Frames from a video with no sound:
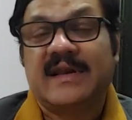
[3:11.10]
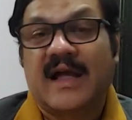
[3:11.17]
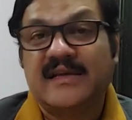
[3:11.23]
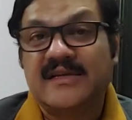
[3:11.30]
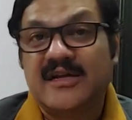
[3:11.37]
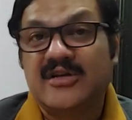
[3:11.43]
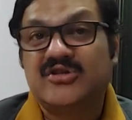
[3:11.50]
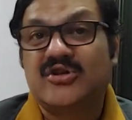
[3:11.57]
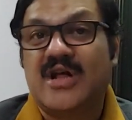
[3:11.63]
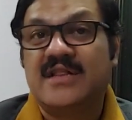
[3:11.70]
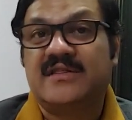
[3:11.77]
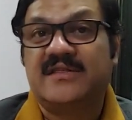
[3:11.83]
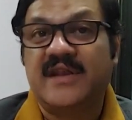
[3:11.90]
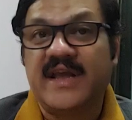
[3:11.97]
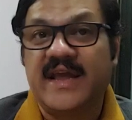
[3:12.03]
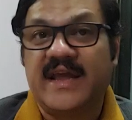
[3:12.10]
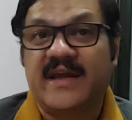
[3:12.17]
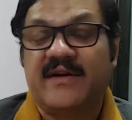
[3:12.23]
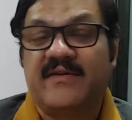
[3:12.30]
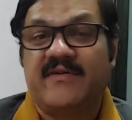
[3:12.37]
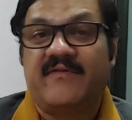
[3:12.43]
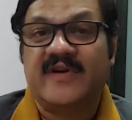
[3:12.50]
Rajaraja Chola
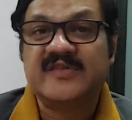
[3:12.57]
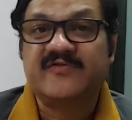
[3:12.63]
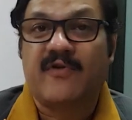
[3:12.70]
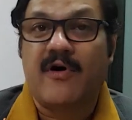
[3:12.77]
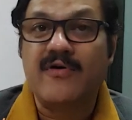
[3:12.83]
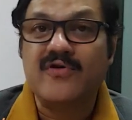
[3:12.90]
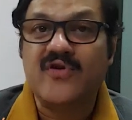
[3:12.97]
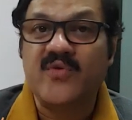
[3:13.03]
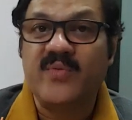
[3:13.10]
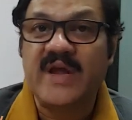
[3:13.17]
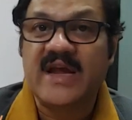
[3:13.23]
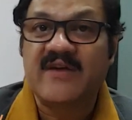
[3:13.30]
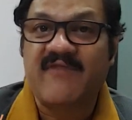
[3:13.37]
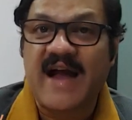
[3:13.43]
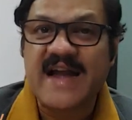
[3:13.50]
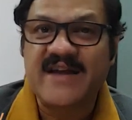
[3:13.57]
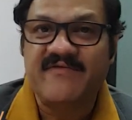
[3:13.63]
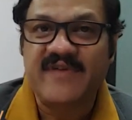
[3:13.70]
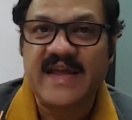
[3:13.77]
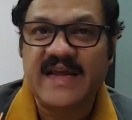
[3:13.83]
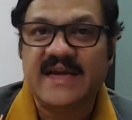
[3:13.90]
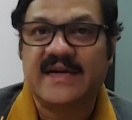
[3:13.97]
III was found to be quite
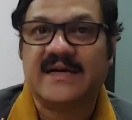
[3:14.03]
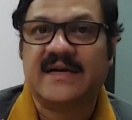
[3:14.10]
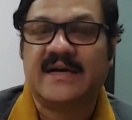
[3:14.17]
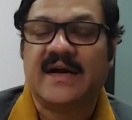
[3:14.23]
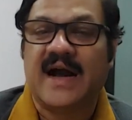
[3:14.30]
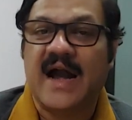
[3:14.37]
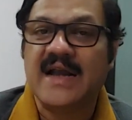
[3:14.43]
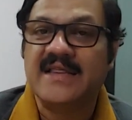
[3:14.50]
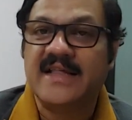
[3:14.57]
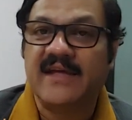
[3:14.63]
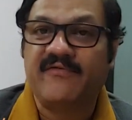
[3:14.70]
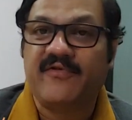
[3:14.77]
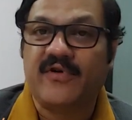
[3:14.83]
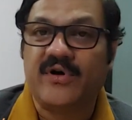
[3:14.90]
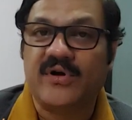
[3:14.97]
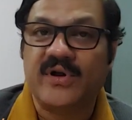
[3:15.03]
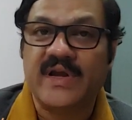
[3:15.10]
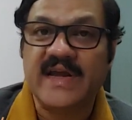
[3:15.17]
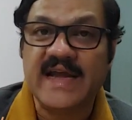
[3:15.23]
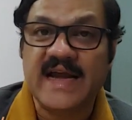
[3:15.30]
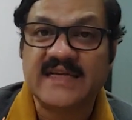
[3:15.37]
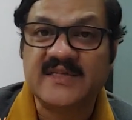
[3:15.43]
weak and therefore
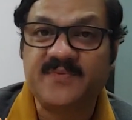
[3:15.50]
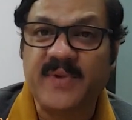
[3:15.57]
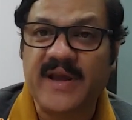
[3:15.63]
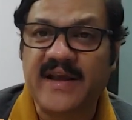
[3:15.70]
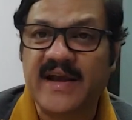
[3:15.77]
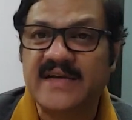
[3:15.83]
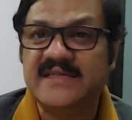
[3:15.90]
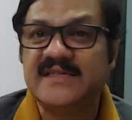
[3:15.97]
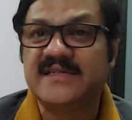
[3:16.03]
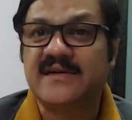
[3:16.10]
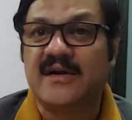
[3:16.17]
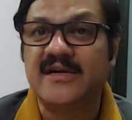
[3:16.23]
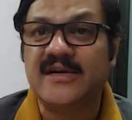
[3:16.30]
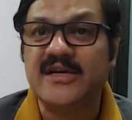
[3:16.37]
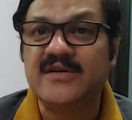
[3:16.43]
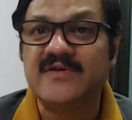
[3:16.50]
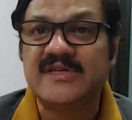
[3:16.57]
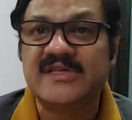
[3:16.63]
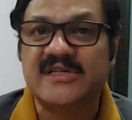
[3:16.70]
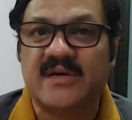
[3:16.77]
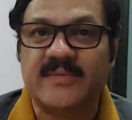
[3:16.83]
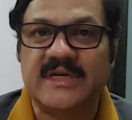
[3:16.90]
he experienced
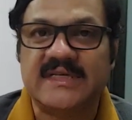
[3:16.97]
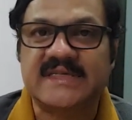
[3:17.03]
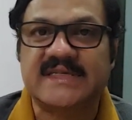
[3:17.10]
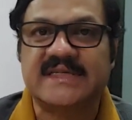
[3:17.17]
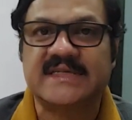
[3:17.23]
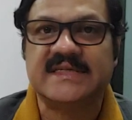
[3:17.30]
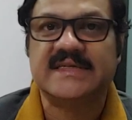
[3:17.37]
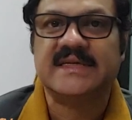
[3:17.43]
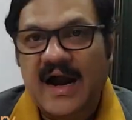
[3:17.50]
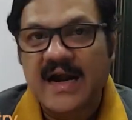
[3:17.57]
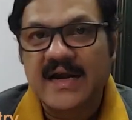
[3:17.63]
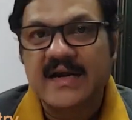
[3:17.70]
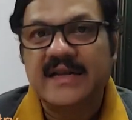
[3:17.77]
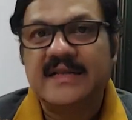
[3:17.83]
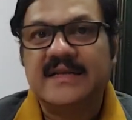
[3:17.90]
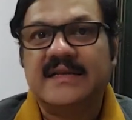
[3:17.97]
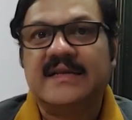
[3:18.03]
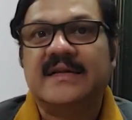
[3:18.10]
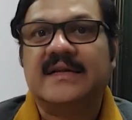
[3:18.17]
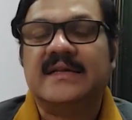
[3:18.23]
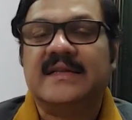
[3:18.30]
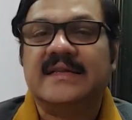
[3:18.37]
continuous troubles, and
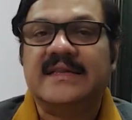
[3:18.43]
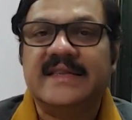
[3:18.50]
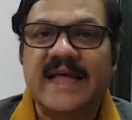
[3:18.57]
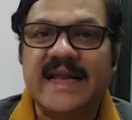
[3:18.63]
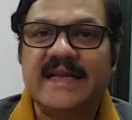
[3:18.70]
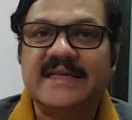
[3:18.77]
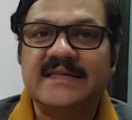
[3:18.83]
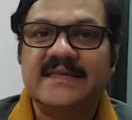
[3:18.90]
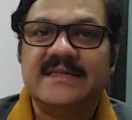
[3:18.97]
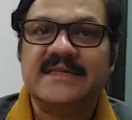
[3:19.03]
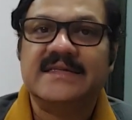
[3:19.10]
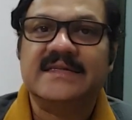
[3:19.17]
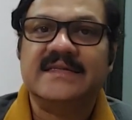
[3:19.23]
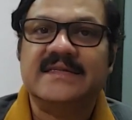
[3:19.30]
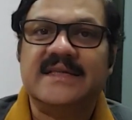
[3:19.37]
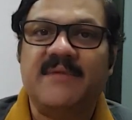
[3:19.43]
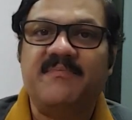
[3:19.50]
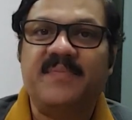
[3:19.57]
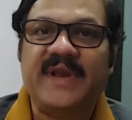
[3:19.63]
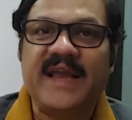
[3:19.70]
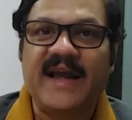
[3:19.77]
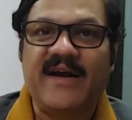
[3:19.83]
then the
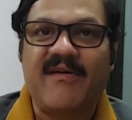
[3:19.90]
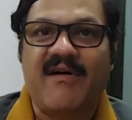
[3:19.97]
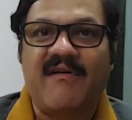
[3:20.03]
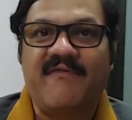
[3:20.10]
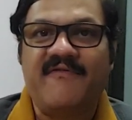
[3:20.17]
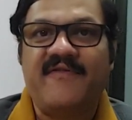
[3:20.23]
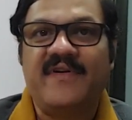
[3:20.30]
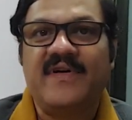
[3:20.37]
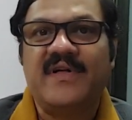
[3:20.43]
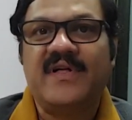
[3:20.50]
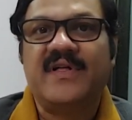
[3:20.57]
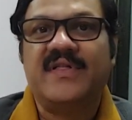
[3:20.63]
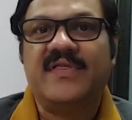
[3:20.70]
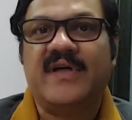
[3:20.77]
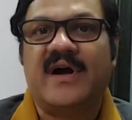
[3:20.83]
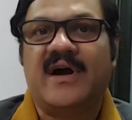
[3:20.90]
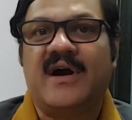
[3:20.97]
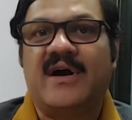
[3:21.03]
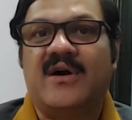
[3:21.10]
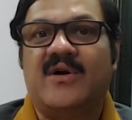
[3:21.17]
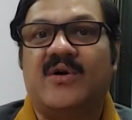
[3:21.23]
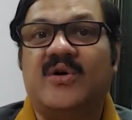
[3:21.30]
period of the
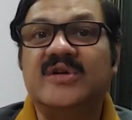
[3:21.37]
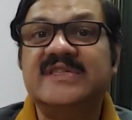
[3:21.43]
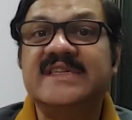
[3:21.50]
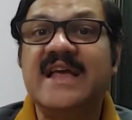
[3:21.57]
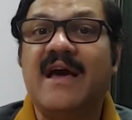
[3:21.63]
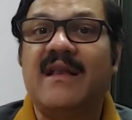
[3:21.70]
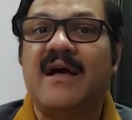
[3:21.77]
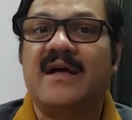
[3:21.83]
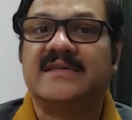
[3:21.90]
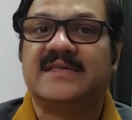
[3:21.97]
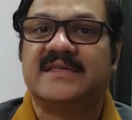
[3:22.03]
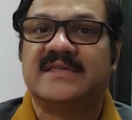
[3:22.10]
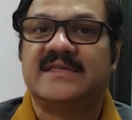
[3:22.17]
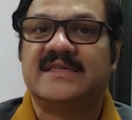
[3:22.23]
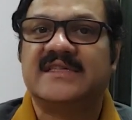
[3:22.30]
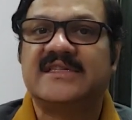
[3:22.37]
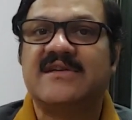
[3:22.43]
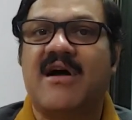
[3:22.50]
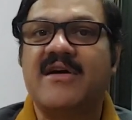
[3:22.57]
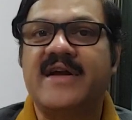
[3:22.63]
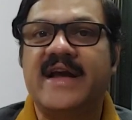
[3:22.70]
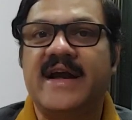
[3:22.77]
Hosyalas
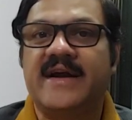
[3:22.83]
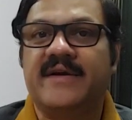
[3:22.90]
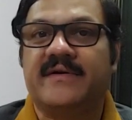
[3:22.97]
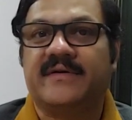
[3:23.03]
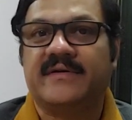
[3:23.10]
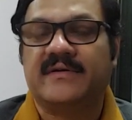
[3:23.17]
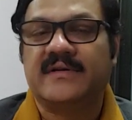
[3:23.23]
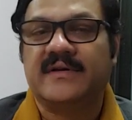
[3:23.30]
started